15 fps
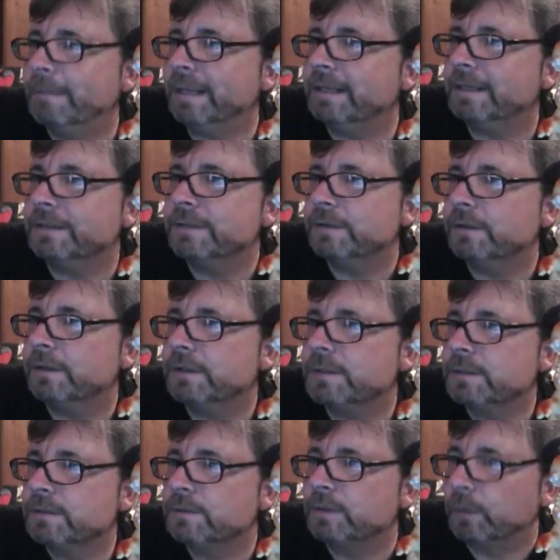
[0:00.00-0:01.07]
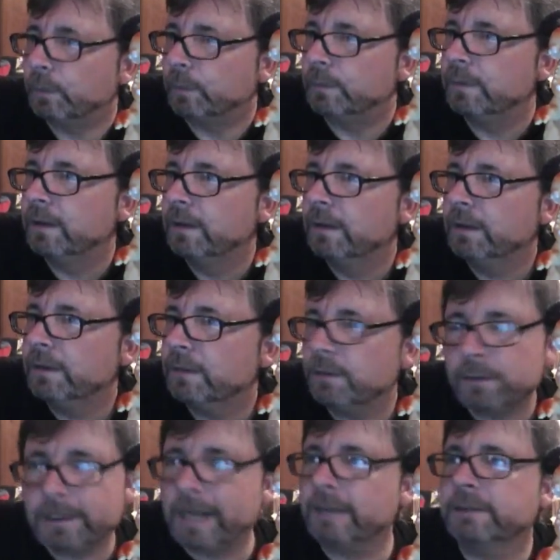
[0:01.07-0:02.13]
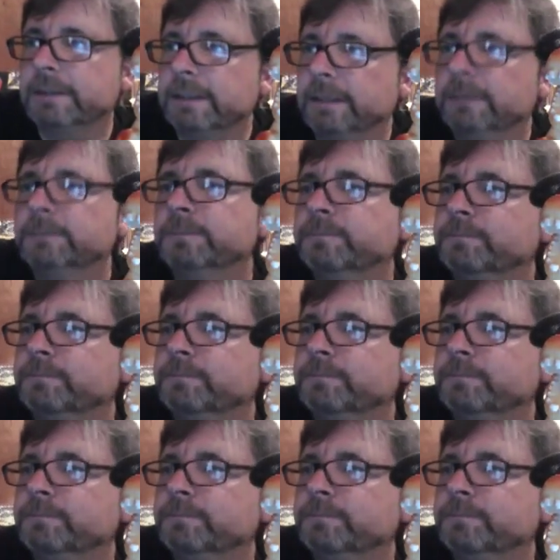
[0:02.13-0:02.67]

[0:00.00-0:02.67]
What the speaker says: bacon to listen to. They're out there.